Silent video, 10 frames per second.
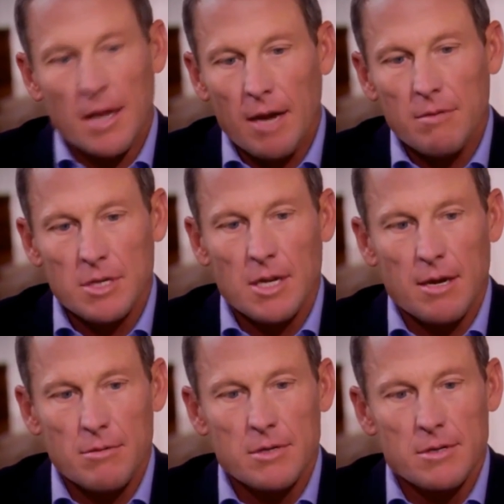I'd
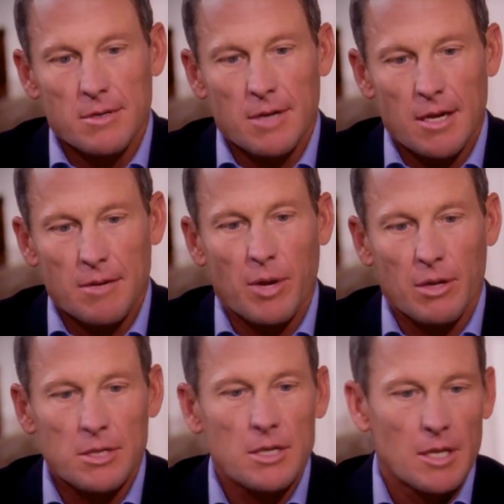
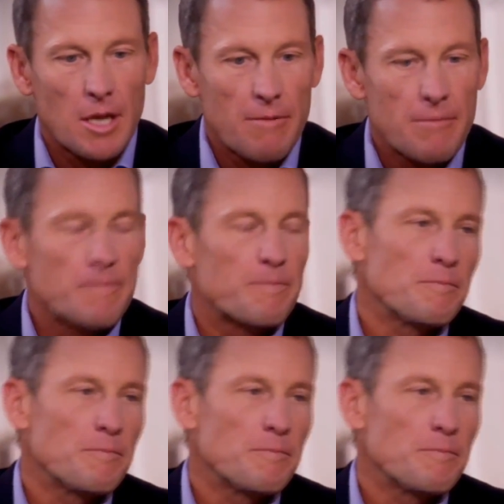apologize to David.